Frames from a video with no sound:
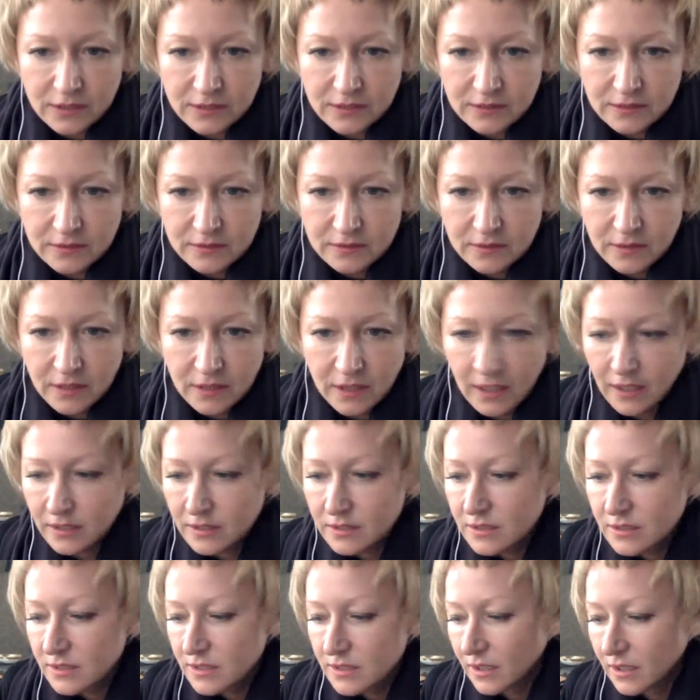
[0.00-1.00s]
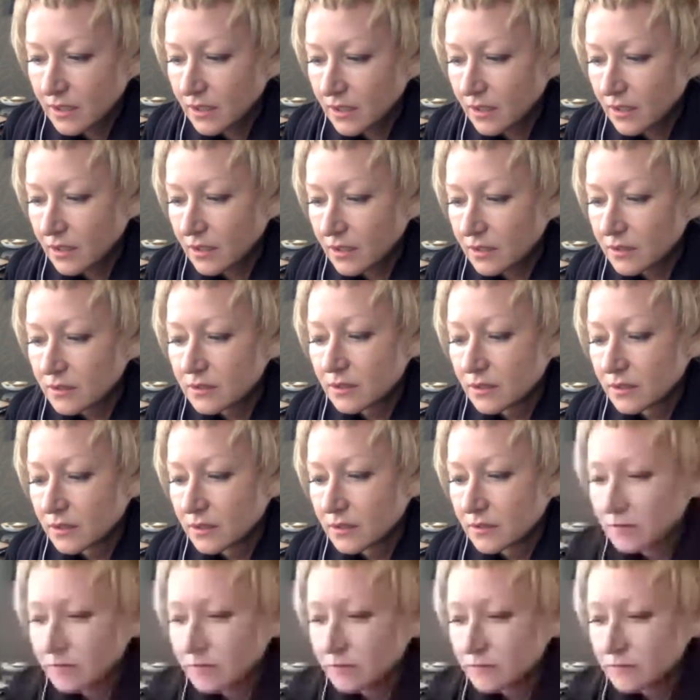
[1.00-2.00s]
Right, and
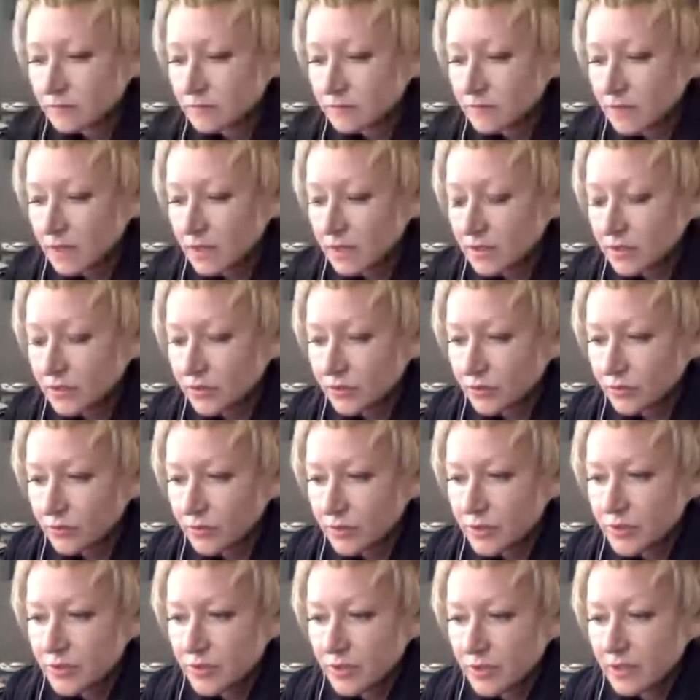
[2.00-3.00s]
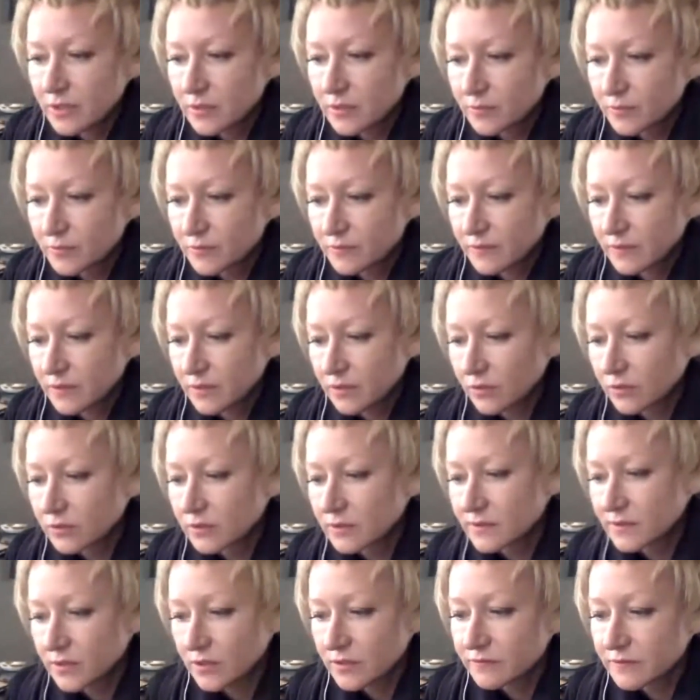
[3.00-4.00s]
we're trying to provide all the
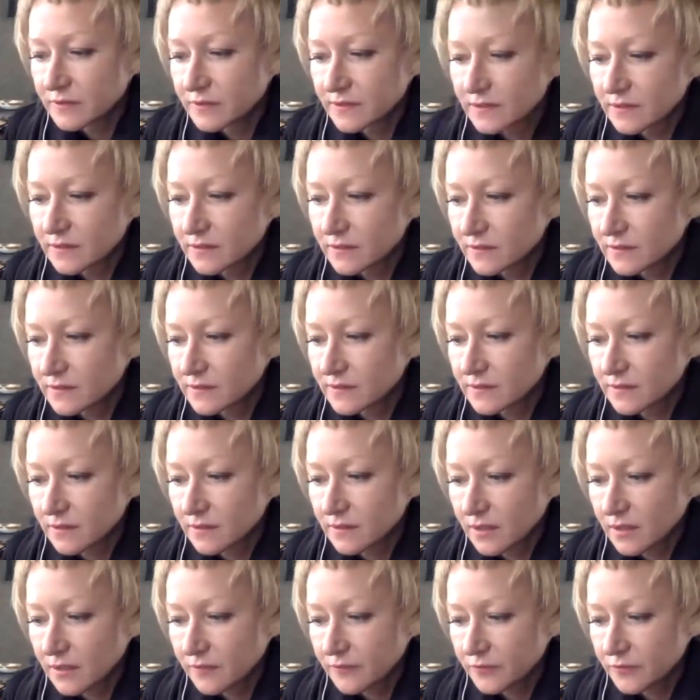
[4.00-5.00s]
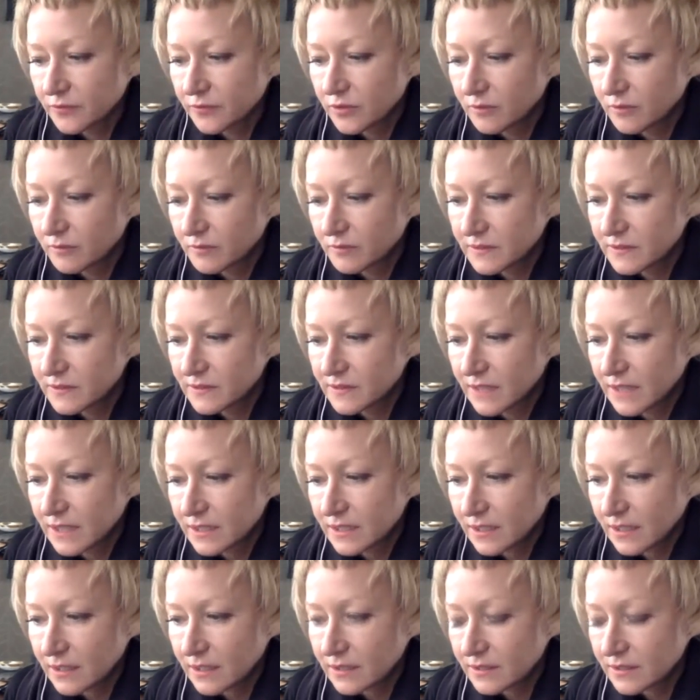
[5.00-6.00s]
services for companies like
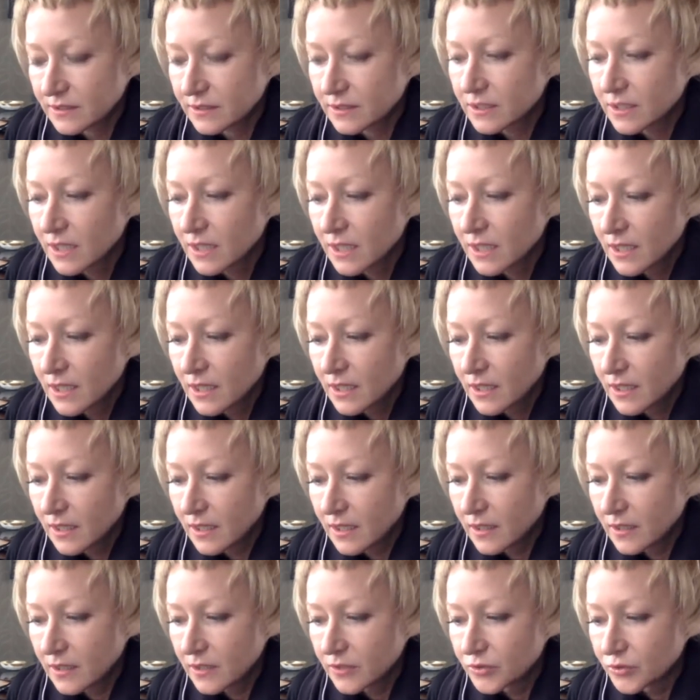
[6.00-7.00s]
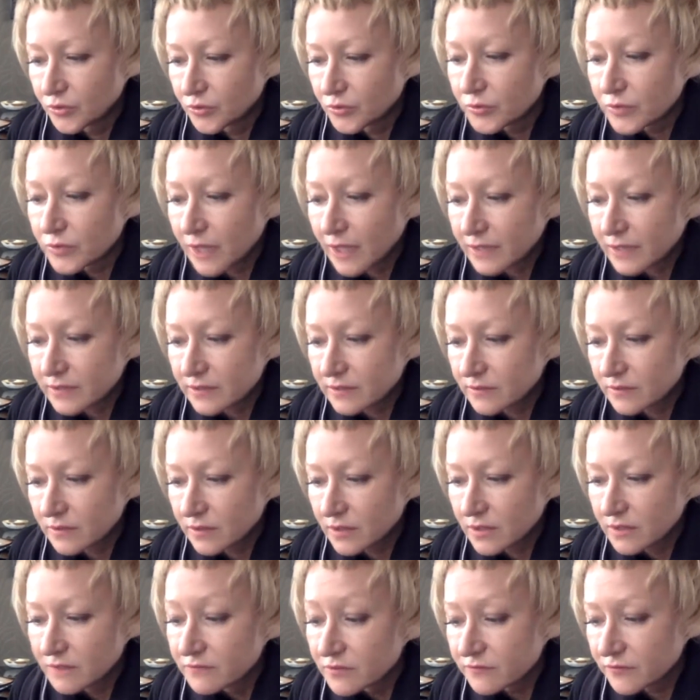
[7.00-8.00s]
that to do that,
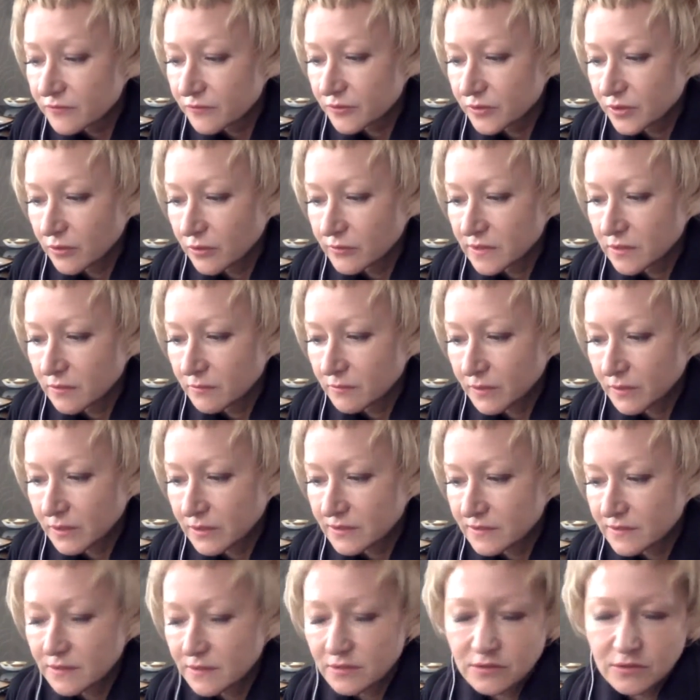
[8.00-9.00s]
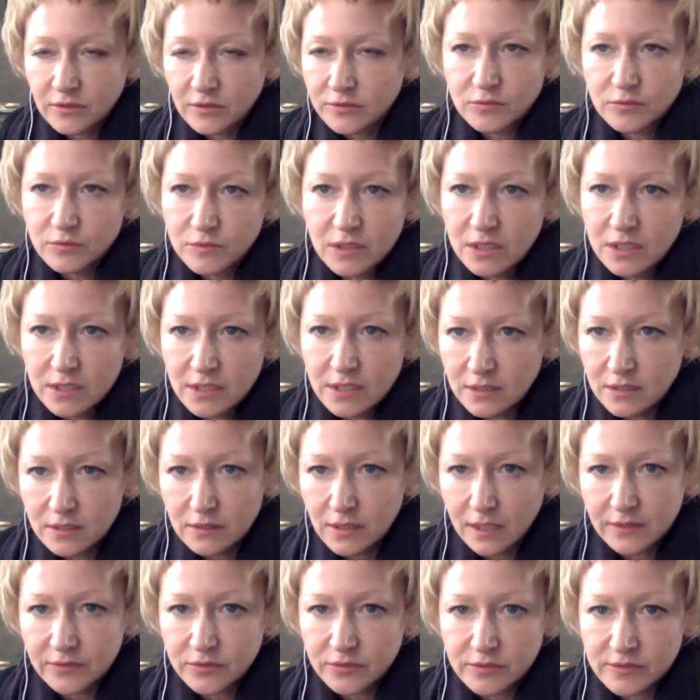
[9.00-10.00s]
even for those companies that not
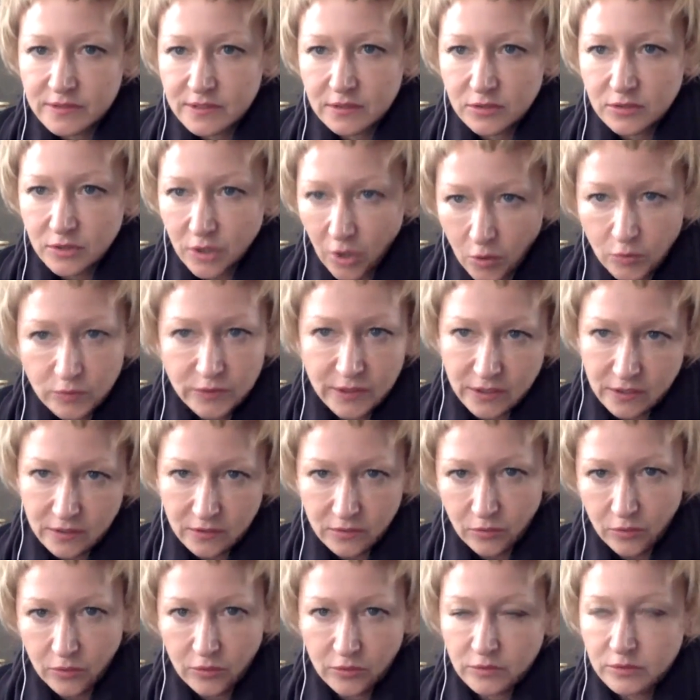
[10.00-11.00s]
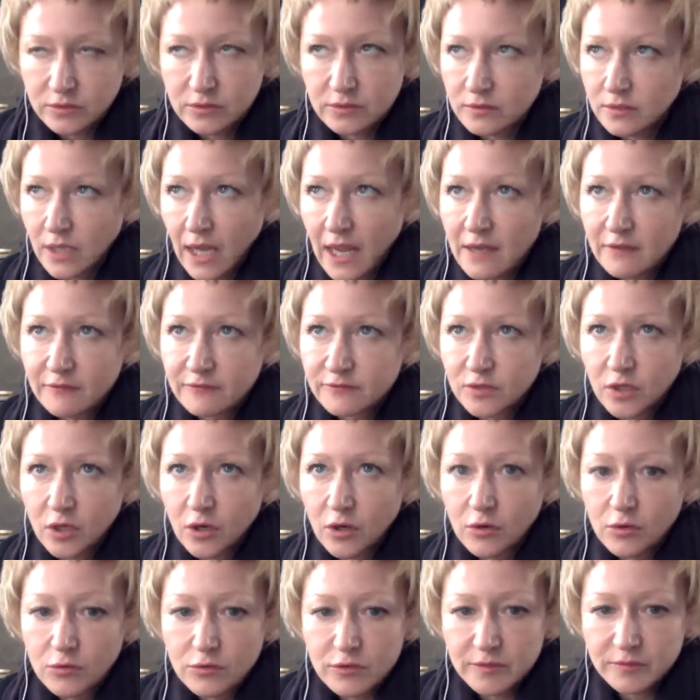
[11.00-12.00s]
really understand coding or have
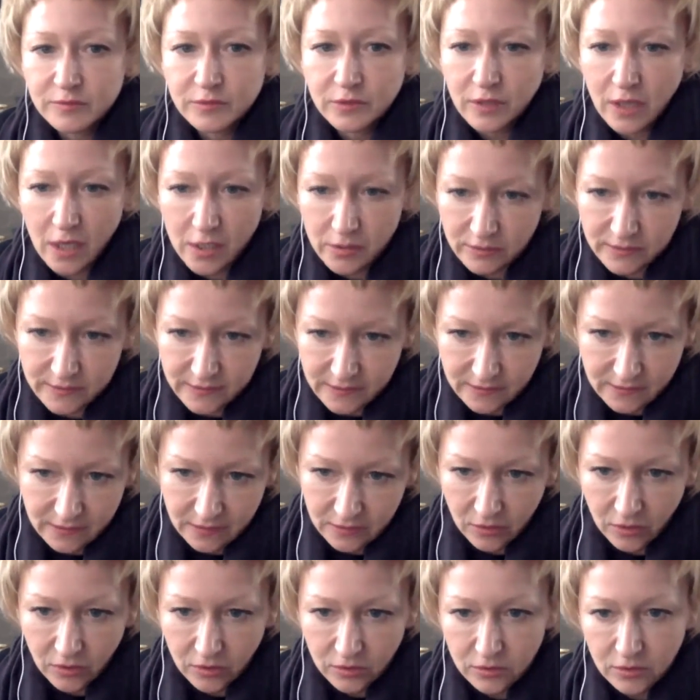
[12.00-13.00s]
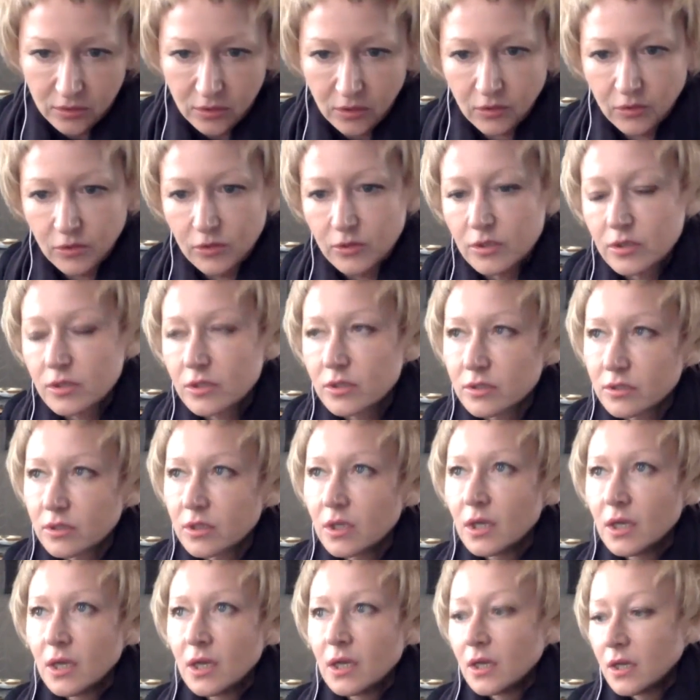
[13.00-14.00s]
no cryptocurrencies at all, or
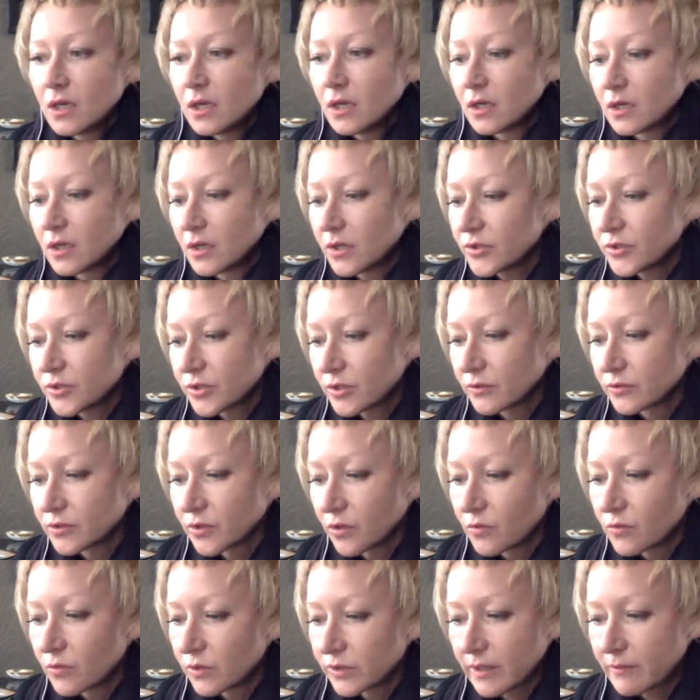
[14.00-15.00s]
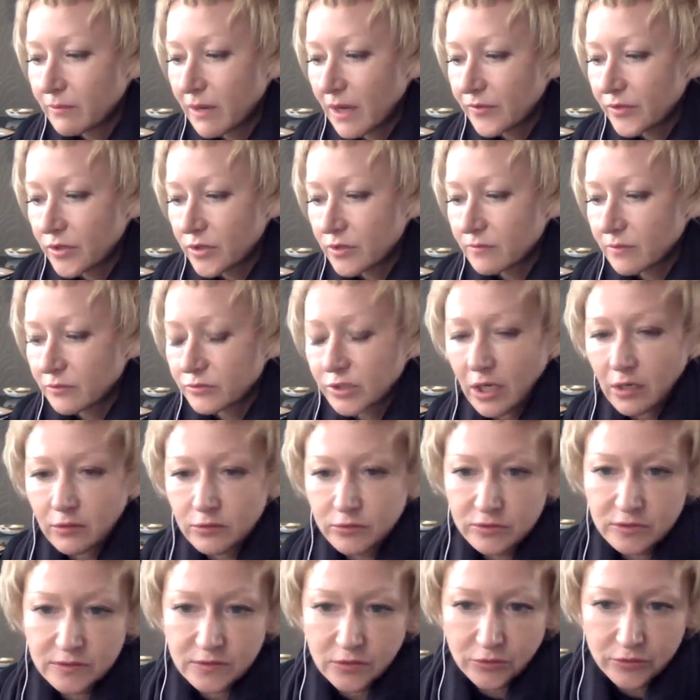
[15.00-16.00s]
don't want to bother about how
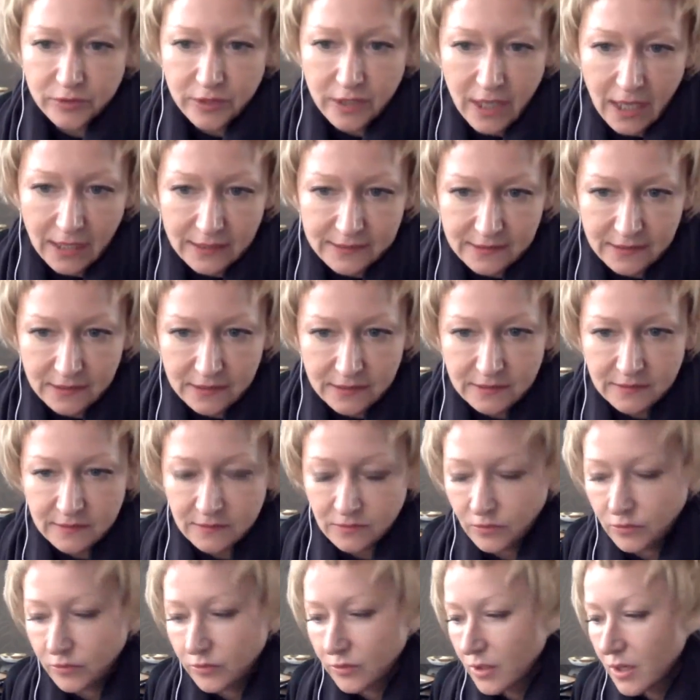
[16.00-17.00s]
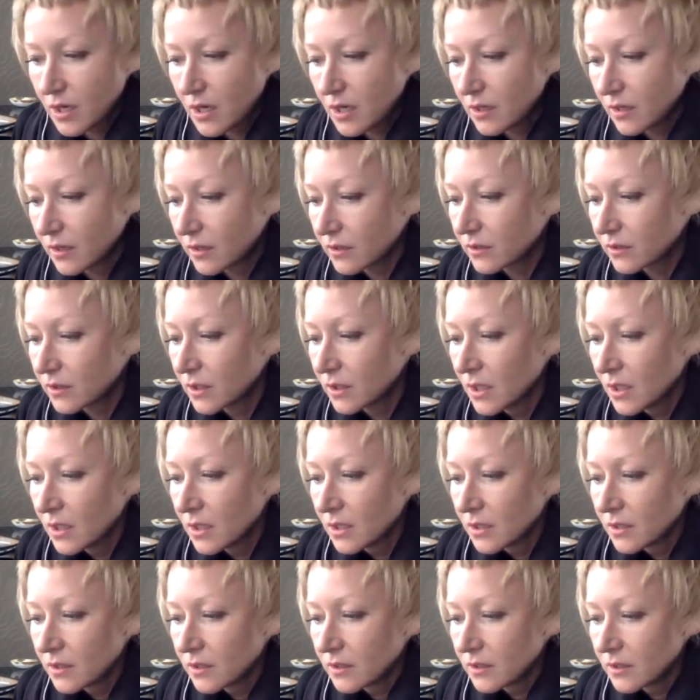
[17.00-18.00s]
to store their assets or
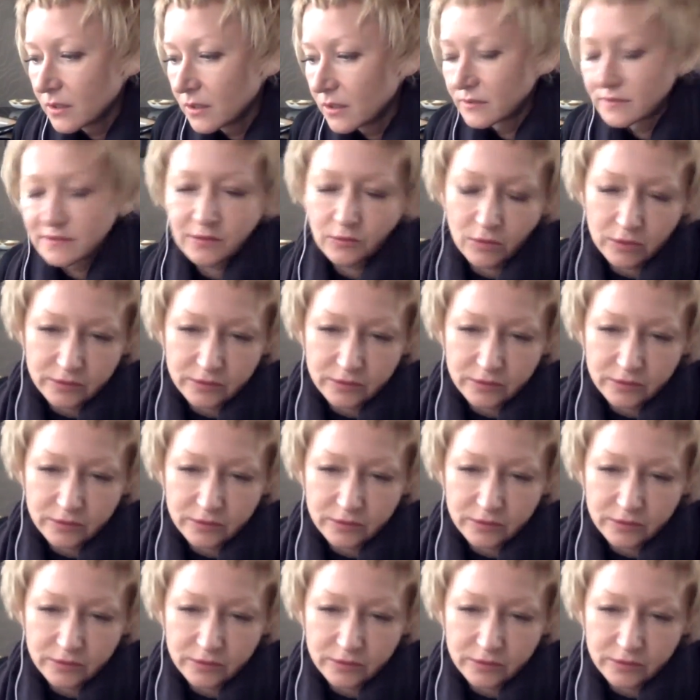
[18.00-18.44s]
and so on.